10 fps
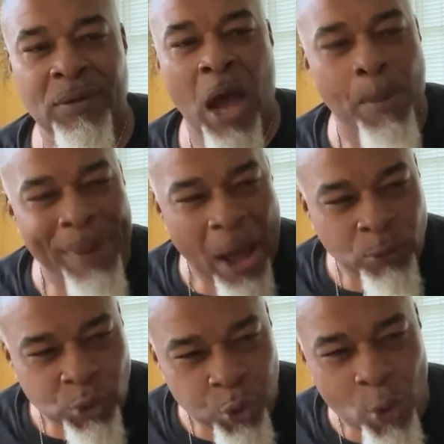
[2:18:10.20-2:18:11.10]

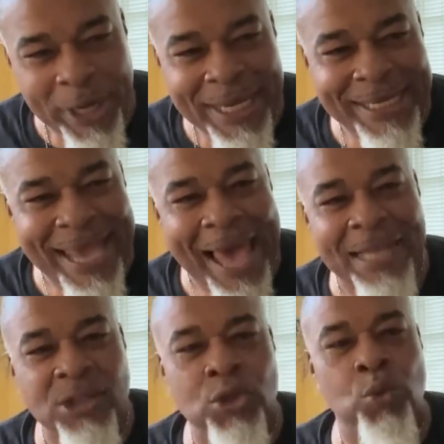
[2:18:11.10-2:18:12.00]
about 20
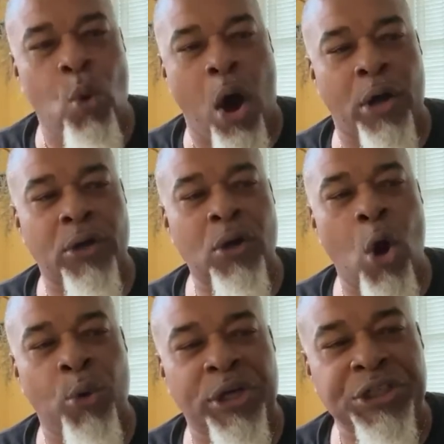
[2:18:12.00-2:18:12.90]
gallons of water
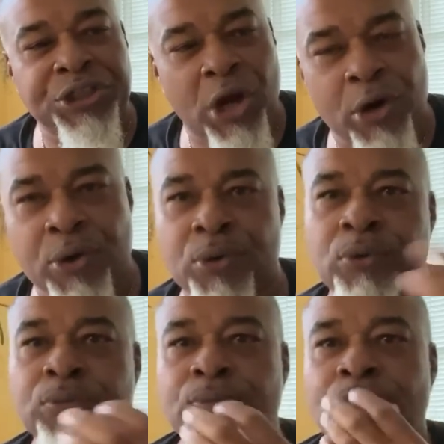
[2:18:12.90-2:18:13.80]
on a turd.
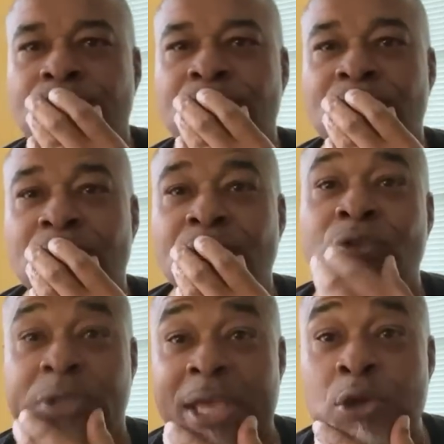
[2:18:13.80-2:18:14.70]

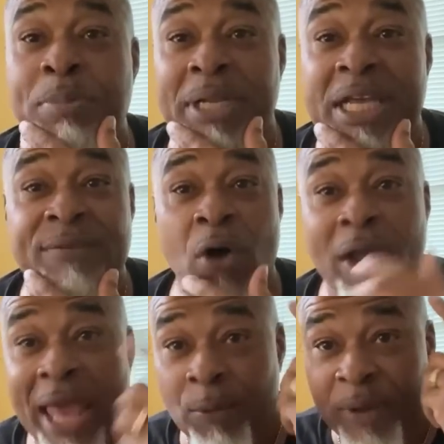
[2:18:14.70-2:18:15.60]
Can you believe
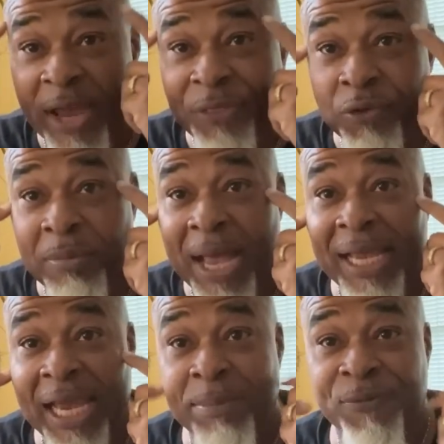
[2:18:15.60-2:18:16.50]
all that ran through my
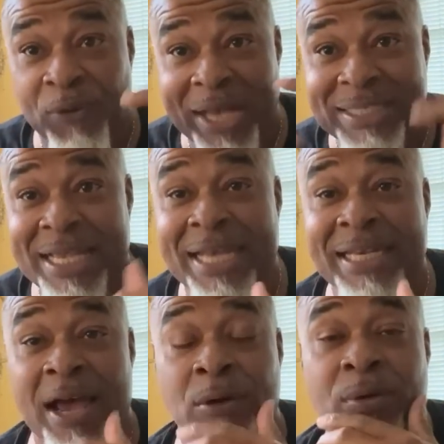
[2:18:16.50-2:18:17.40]
head before I sat
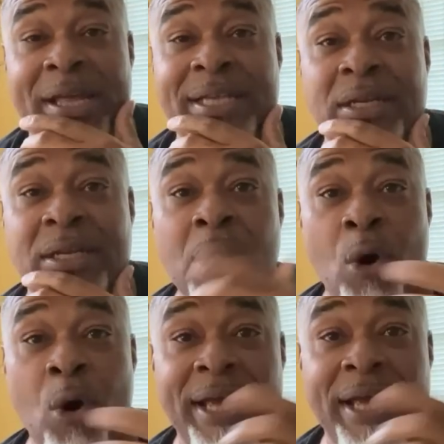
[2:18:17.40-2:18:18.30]
down on that
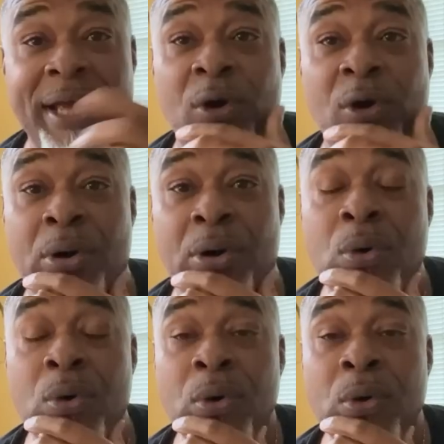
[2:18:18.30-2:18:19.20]
on that toilet bowl.